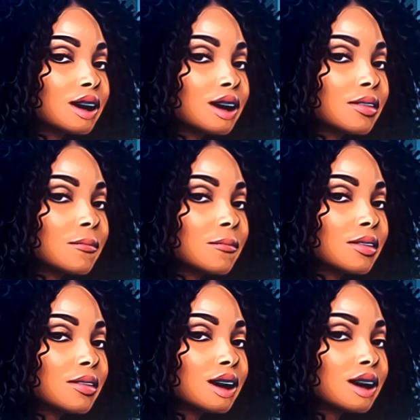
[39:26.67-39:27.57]
Do
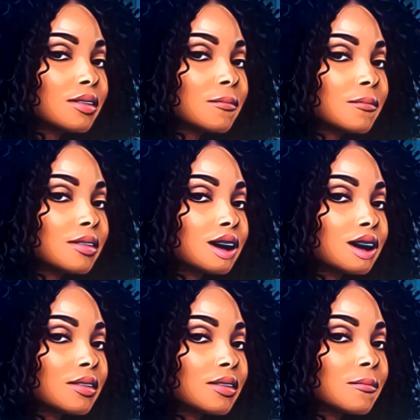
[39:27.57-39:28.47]
you?
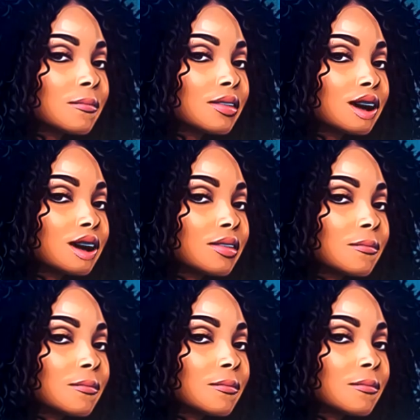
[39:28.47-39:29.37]
Do you love
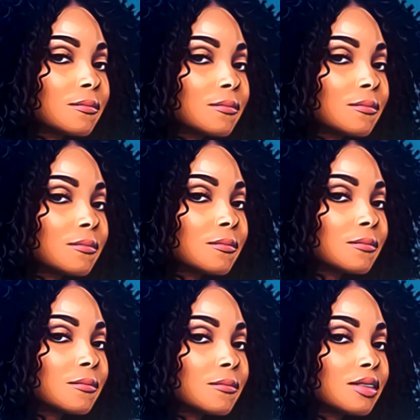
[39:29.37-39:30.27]
her? did Dr. Pepper
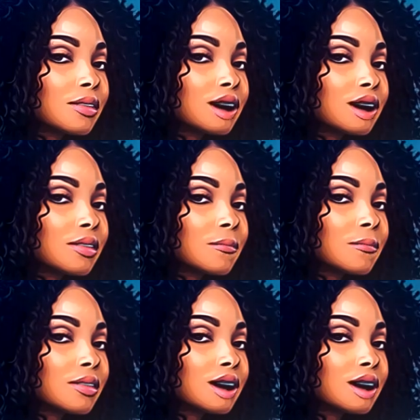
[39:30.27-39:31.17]
put that in your head?
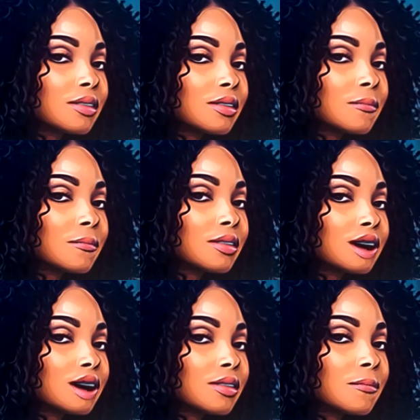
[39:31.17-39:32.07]
So, of course, you know
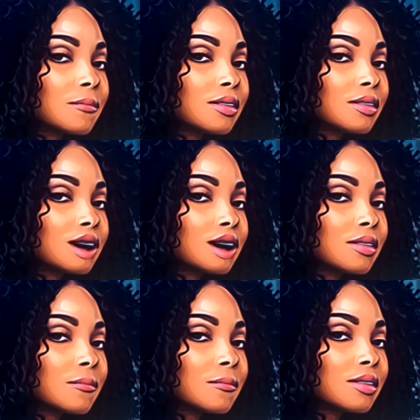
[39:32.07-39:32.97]
she said it back,
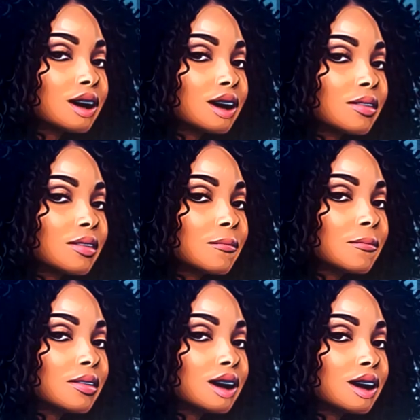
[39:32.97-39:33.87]
honey. So they love each
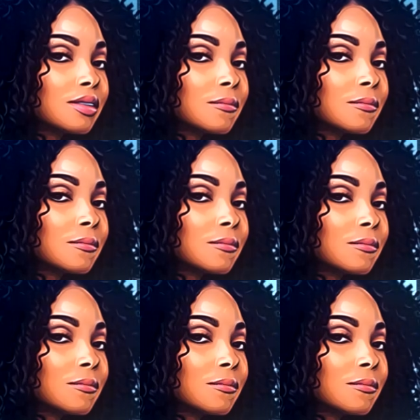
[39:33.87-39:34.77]
other. Okay.
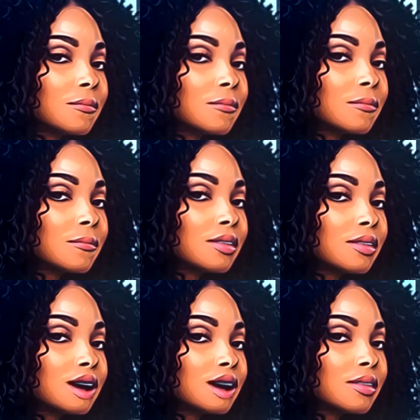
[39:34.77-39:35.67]
He
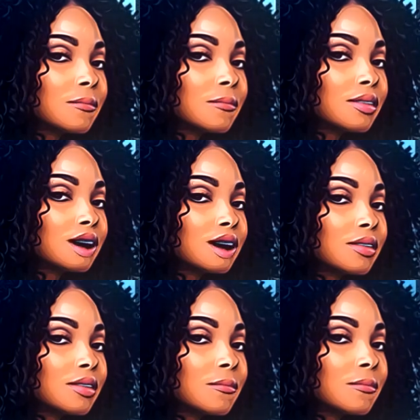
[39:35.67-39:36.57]
said it was the easiest
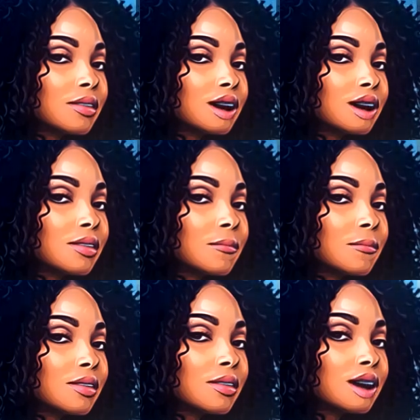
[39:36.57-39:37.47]
thing that he's ever
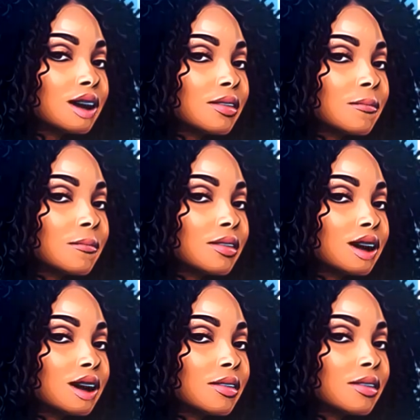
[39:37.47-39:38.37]
done, falling in love
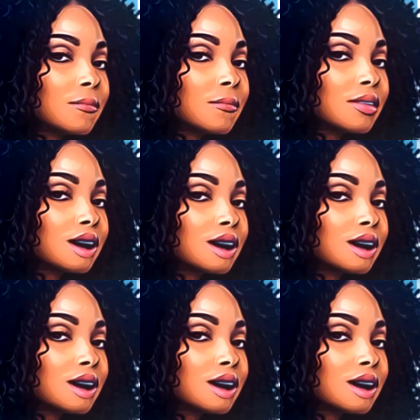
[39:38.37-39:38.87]
with Lindy.